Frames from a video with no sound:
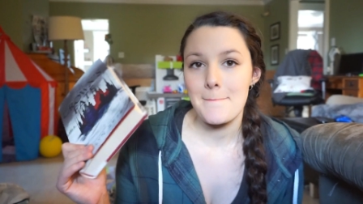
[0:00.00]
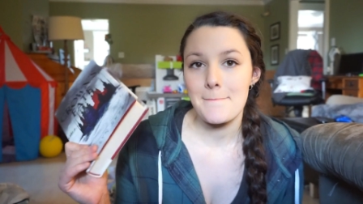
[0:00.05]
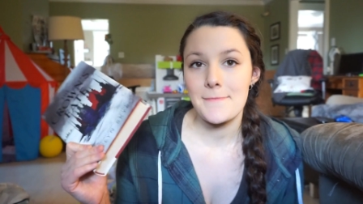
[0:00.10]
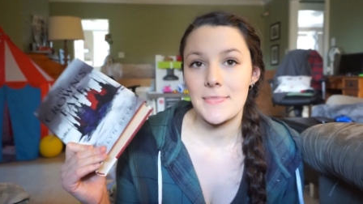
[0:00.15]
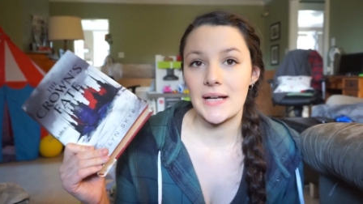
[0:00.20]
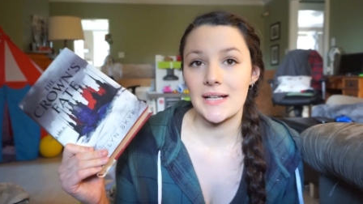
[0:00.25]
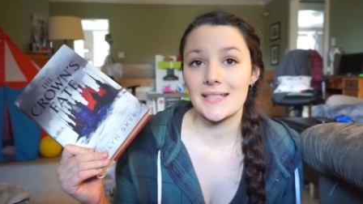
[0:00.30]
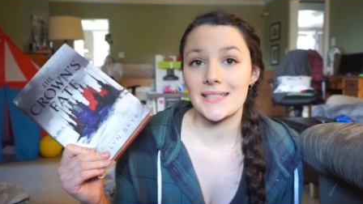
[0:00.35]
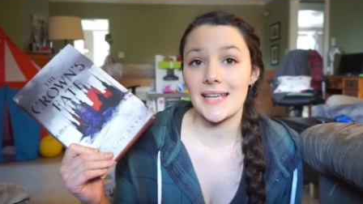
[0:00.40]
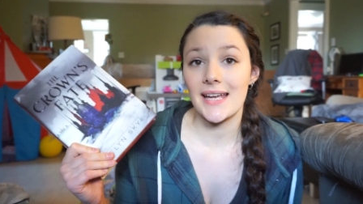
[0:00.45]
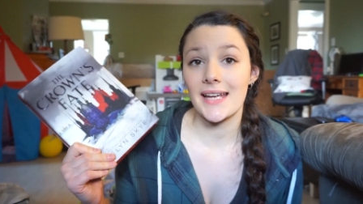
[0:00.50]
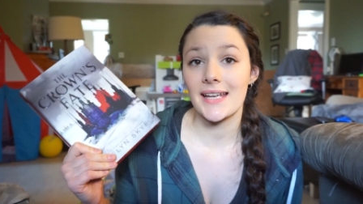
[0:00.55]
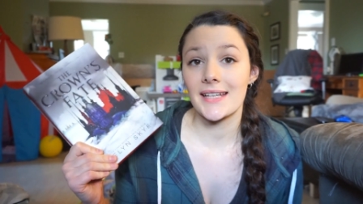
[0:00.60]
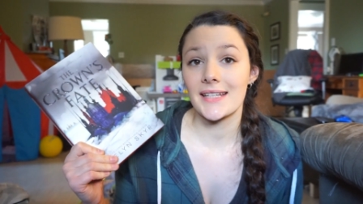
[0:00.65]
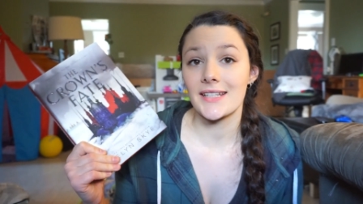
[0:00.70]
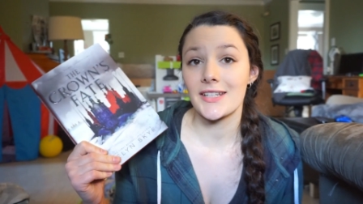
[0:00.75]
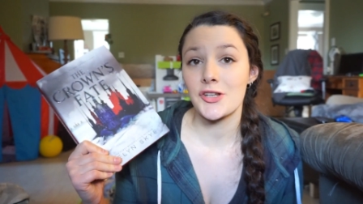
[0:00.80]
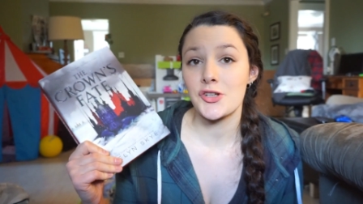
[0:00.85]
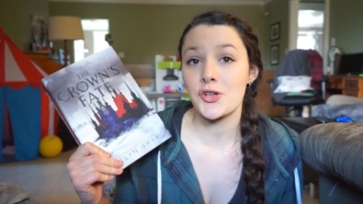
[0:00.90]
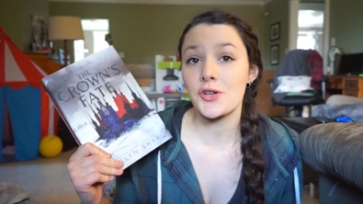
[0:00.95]
but
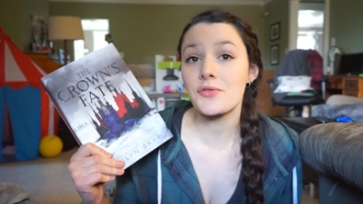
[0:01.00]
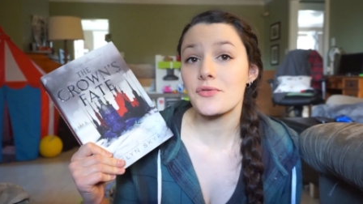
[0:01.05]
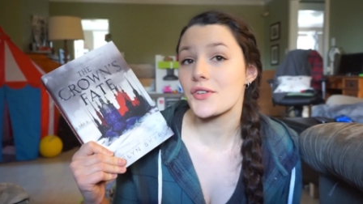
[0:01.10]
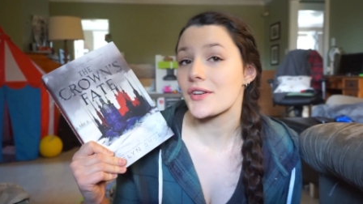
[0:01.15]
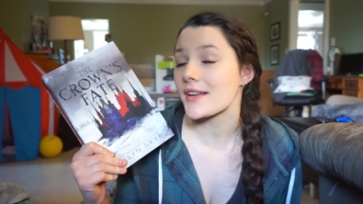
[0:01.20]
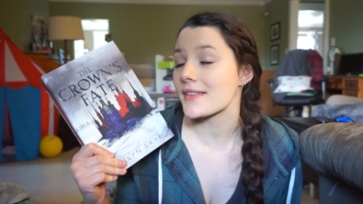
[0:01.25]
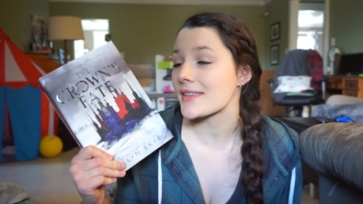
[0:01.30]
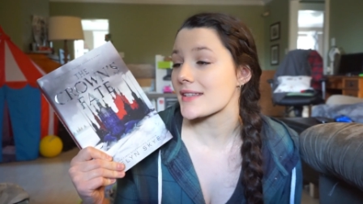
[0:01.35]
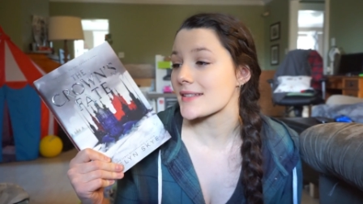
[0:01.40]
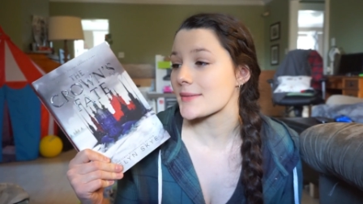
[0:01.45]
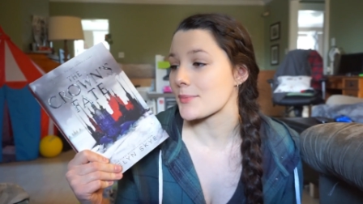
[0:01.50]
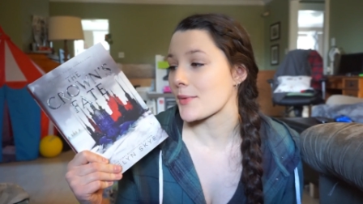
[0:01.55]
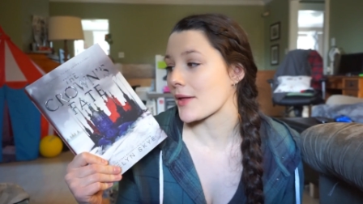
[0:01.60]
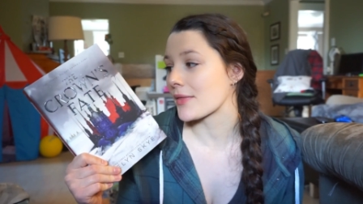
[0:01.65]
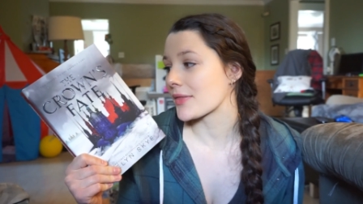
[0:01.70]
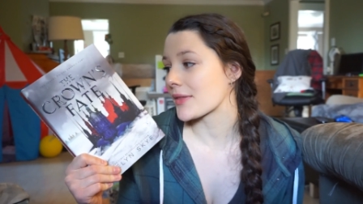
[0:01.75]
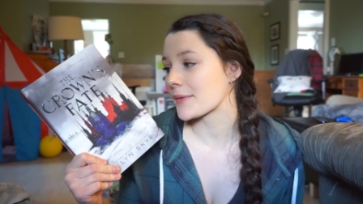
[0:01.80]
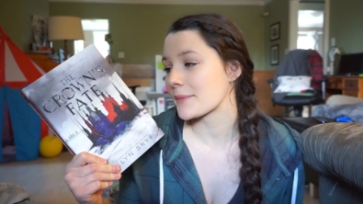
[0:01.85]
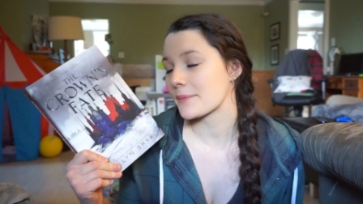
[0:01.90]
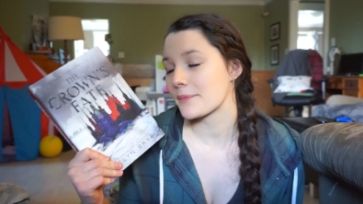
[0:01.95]
I should read it this
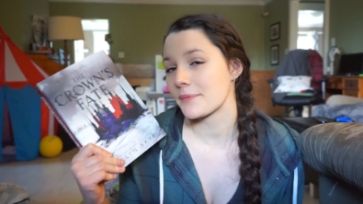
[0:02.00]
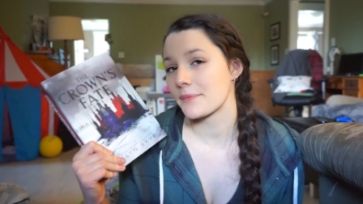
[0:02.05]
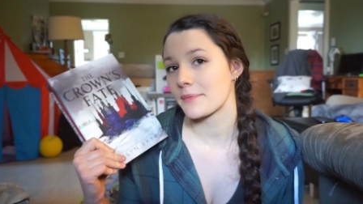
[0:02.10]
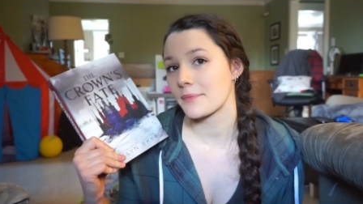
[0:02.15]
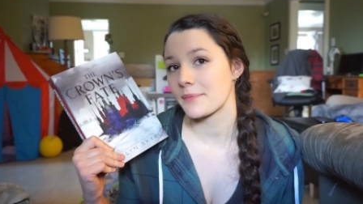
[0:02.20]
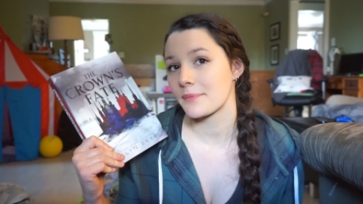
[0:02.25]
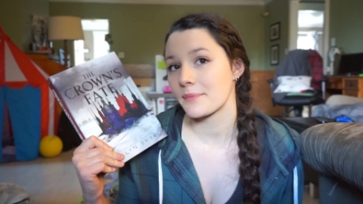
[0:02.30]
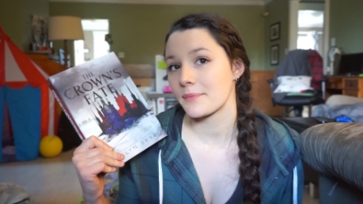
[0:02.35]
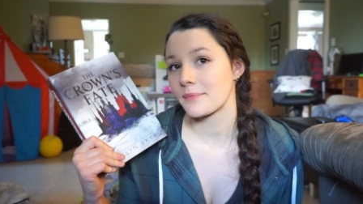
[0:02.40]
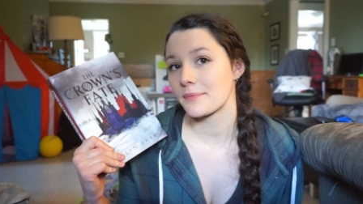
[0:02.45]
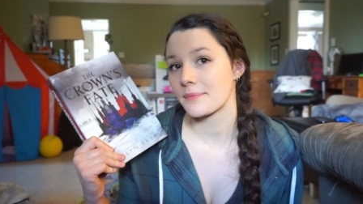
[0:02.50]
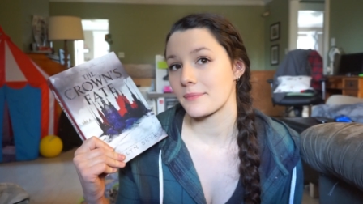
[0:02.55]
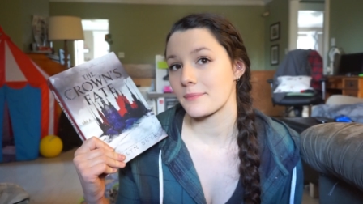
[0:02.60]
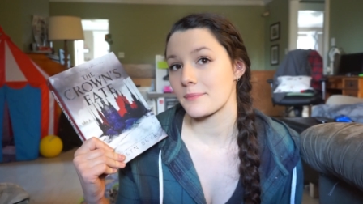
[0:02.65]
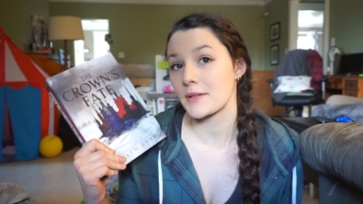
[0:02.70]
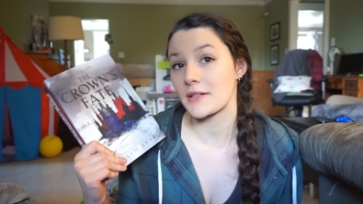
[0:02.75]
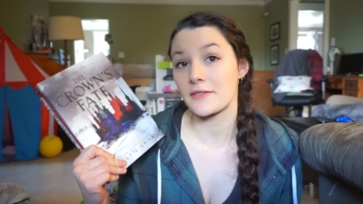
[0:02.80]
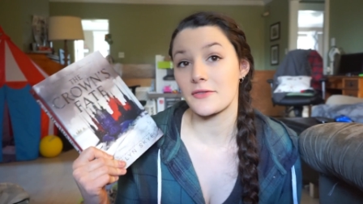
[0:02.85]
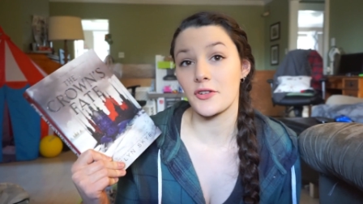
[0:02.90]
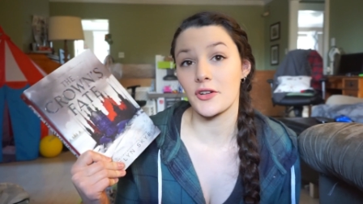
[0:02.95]
month
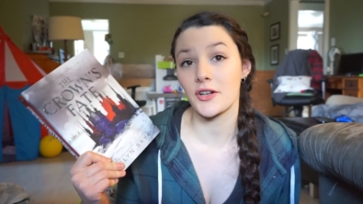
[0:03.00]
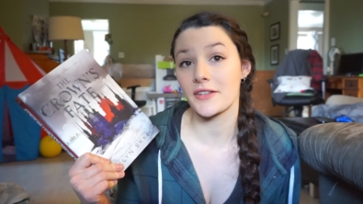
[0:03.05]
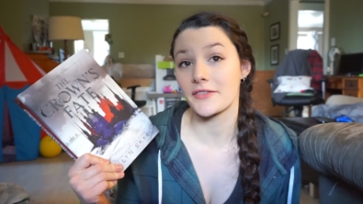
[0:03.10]
before I